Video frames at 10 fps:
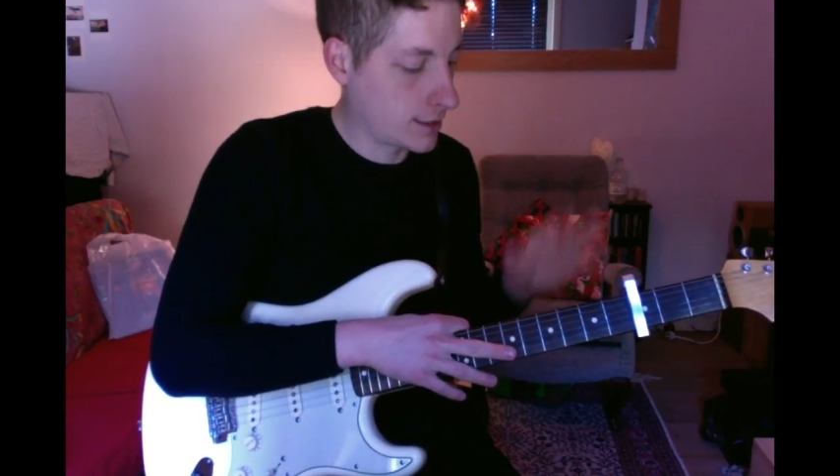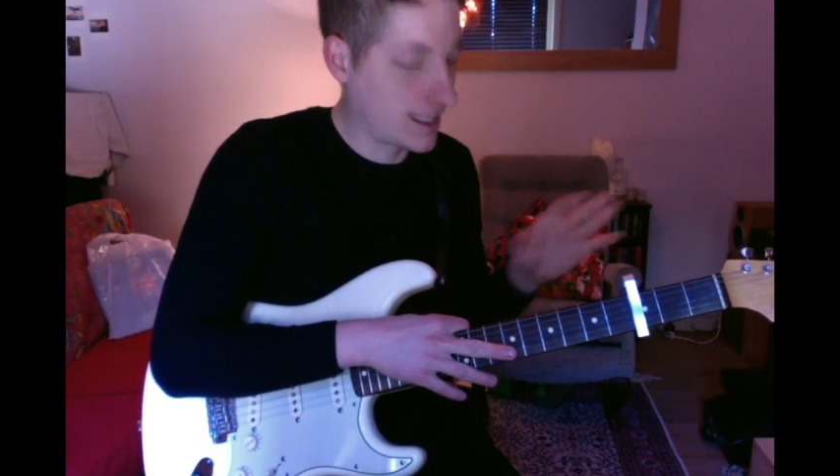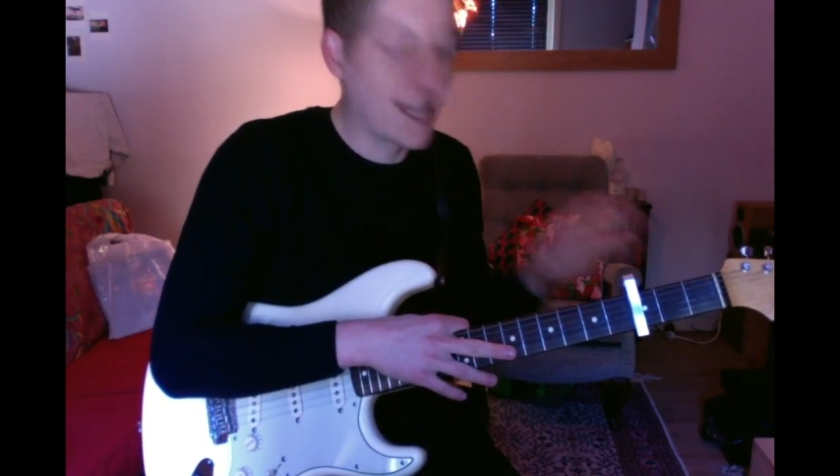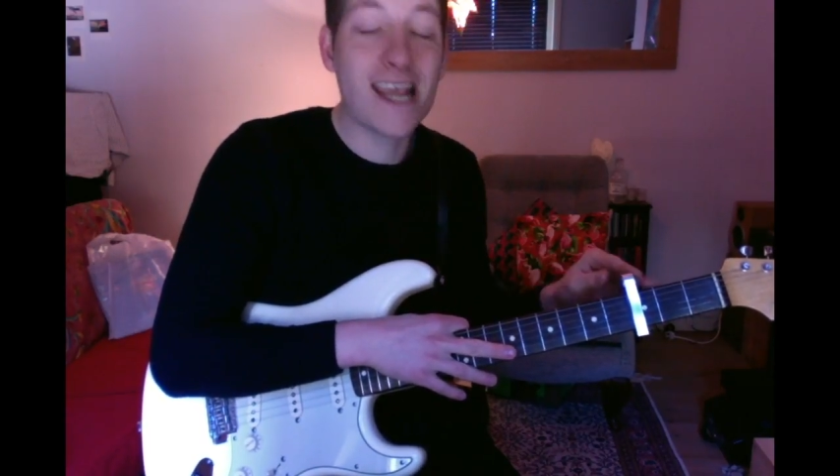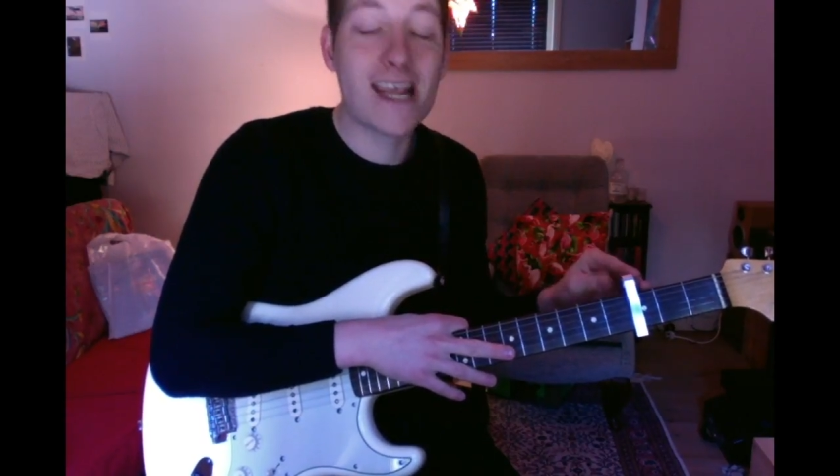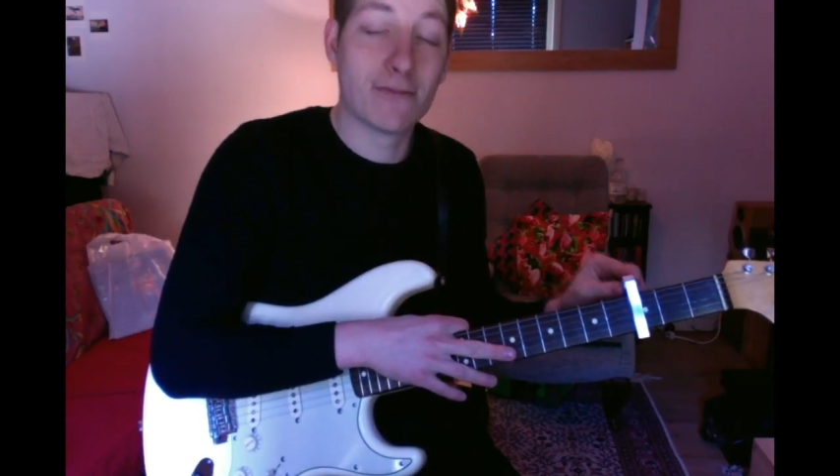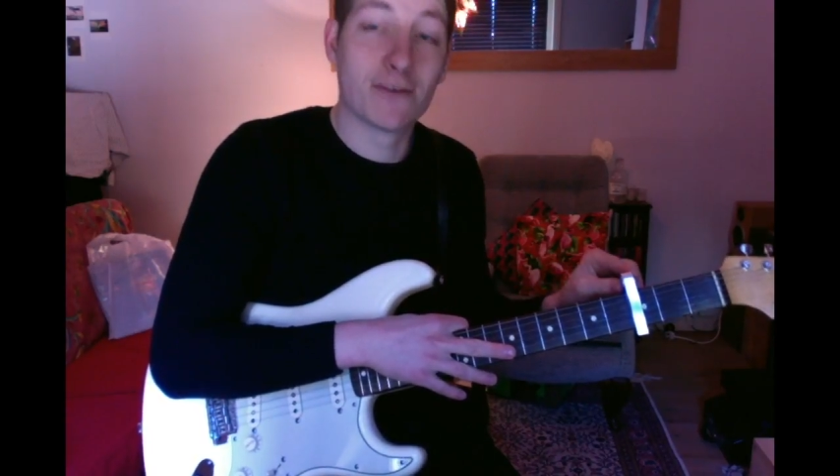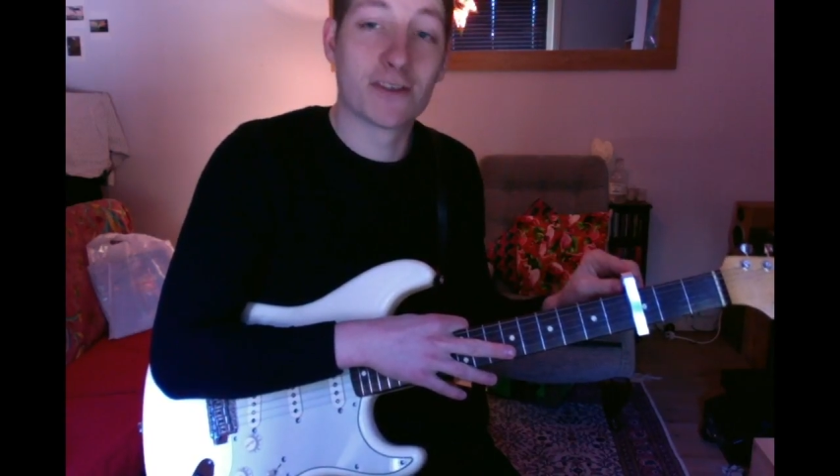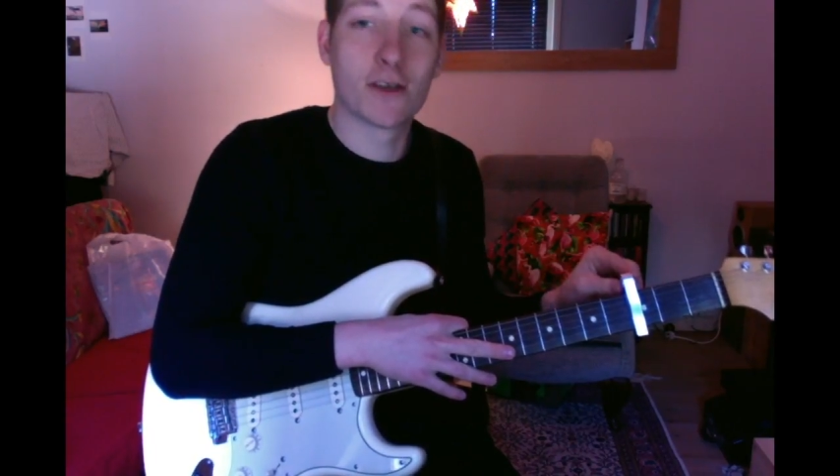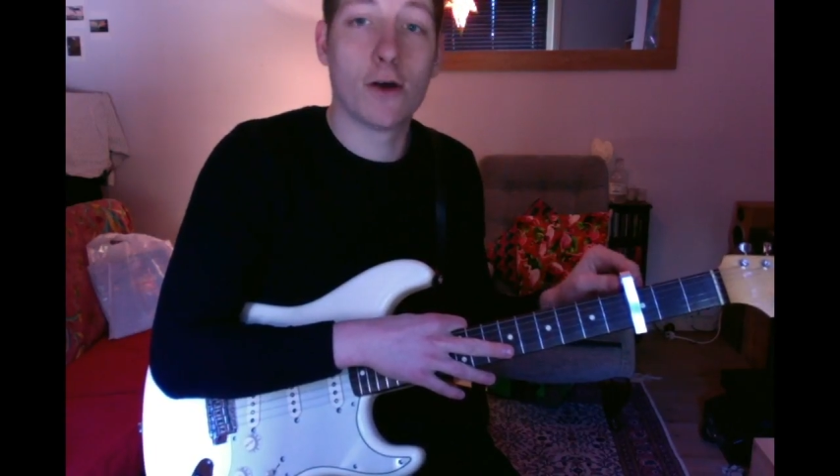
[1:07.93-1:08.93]
key of
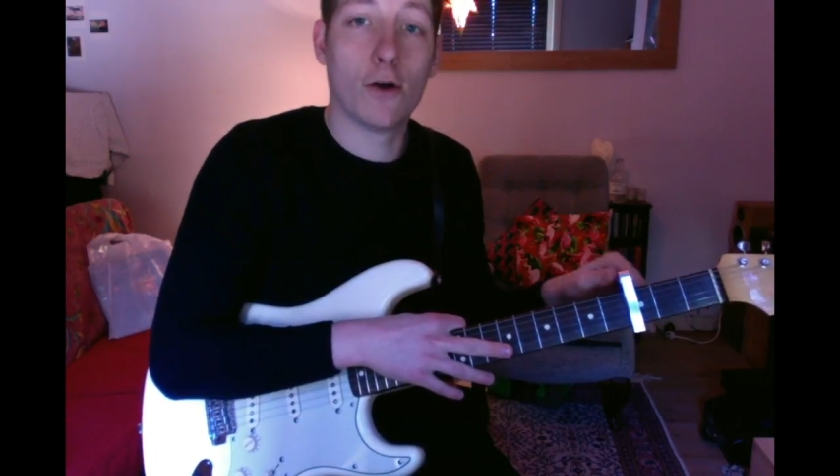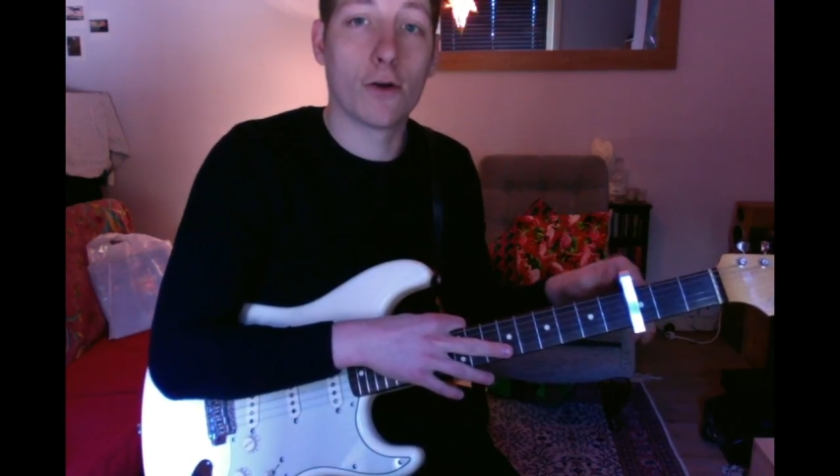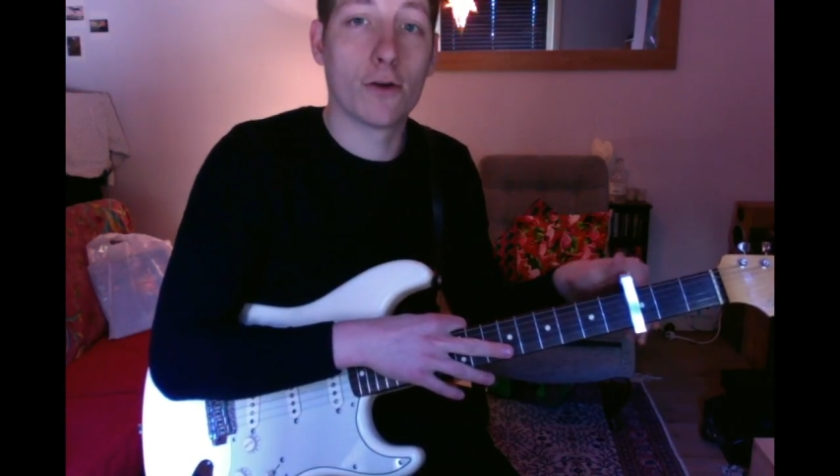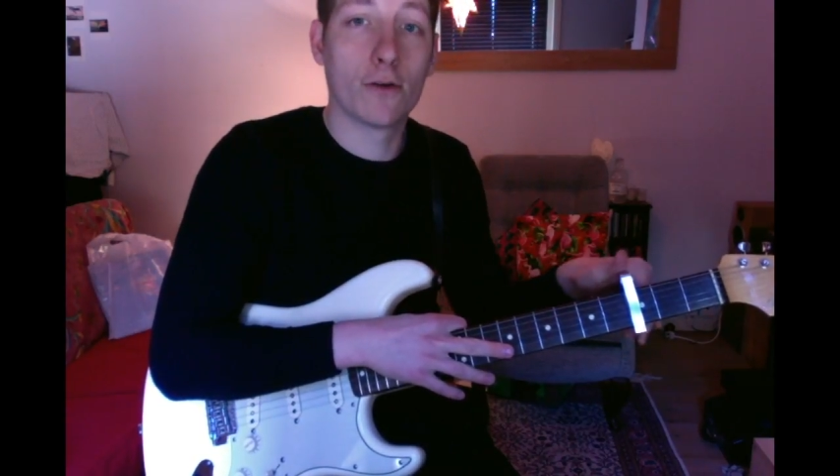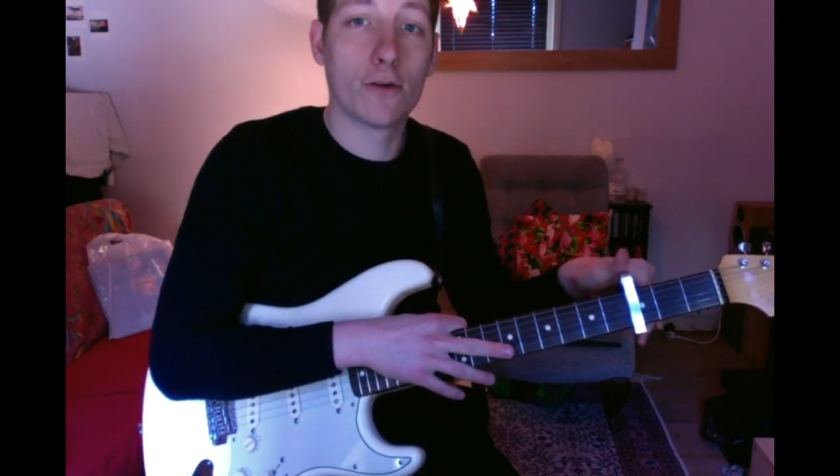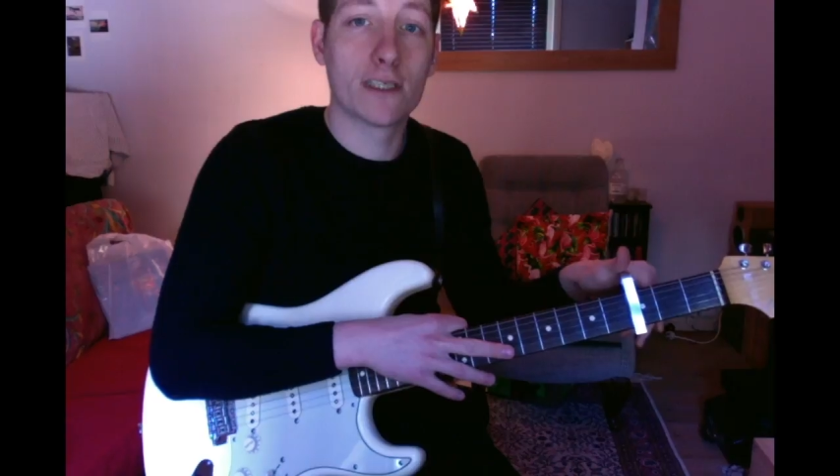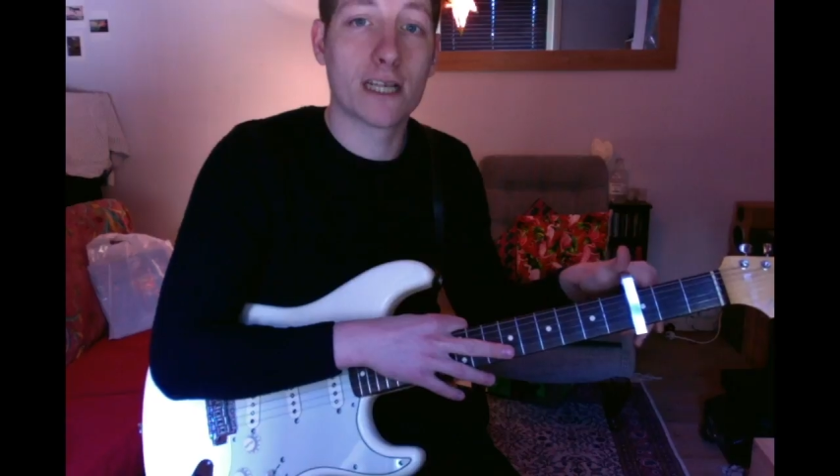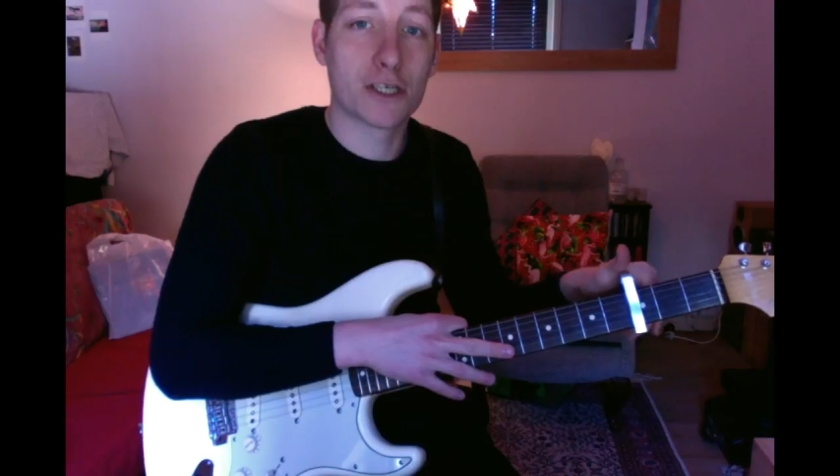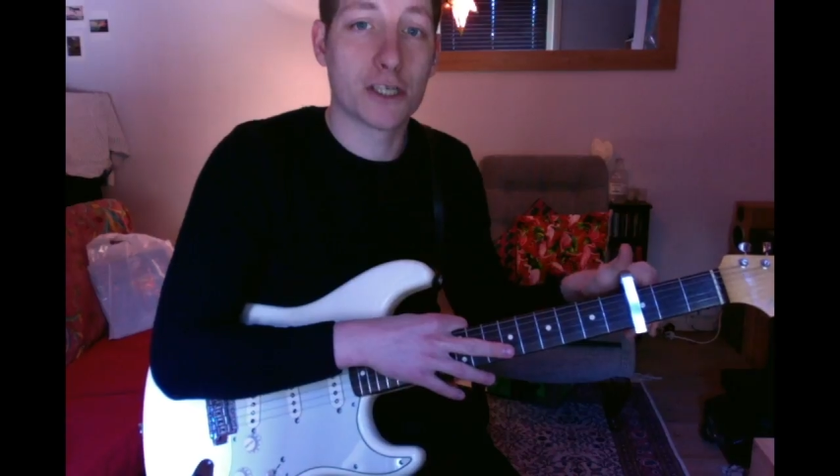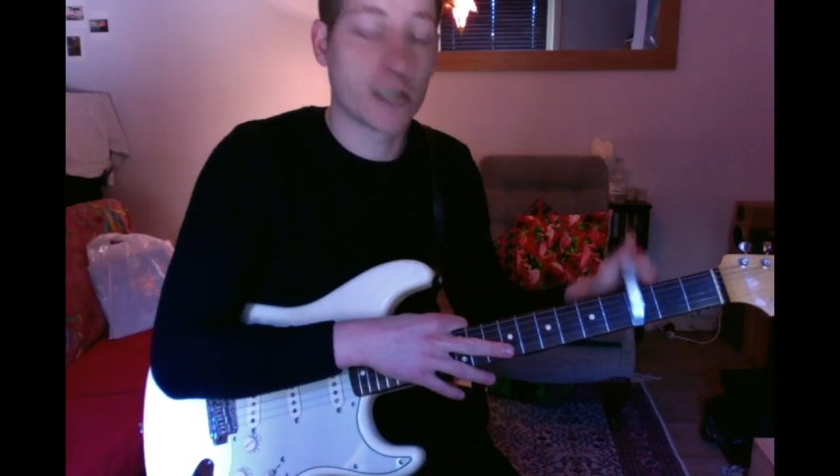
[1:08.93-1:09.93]
the song is
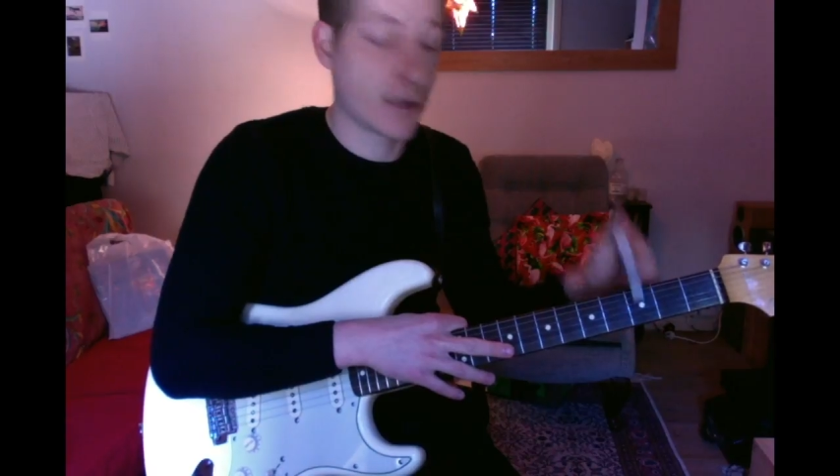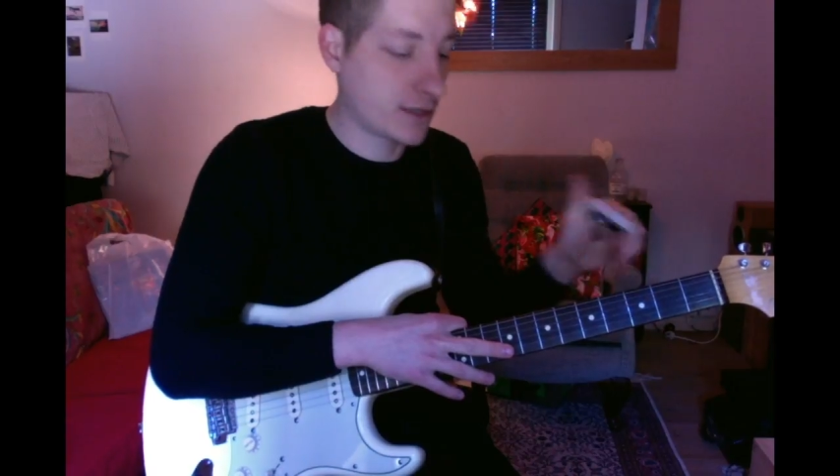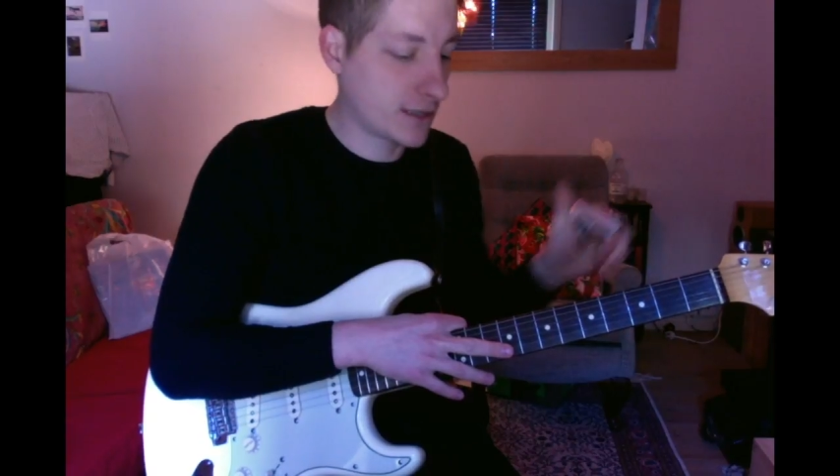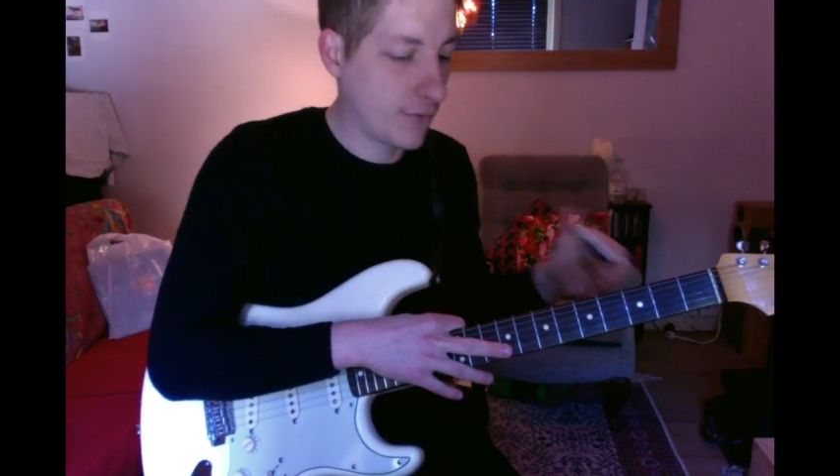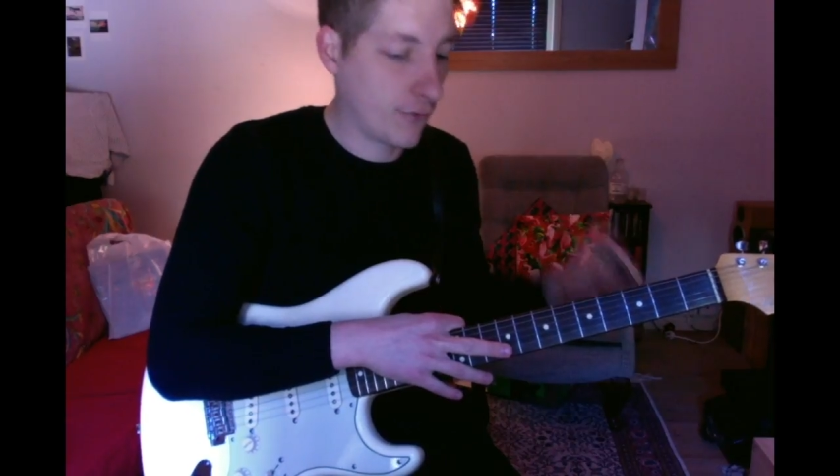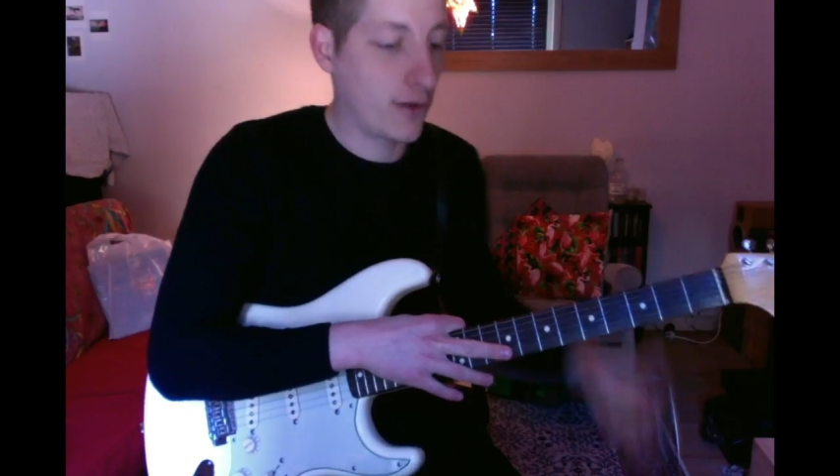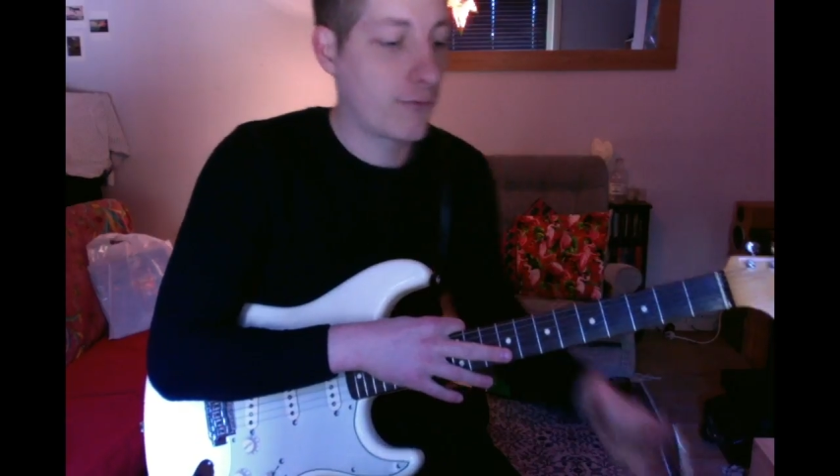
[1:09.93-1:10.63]
actually totally different.